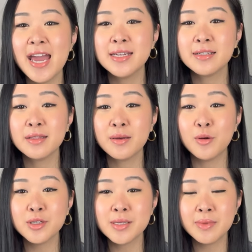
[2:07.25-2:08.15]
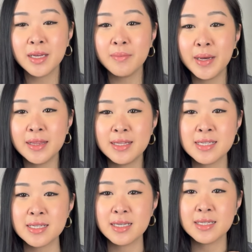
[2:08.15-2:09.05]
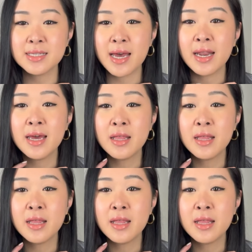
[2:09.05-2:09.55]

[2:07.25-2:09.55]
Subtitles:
And the awesome thing about this is that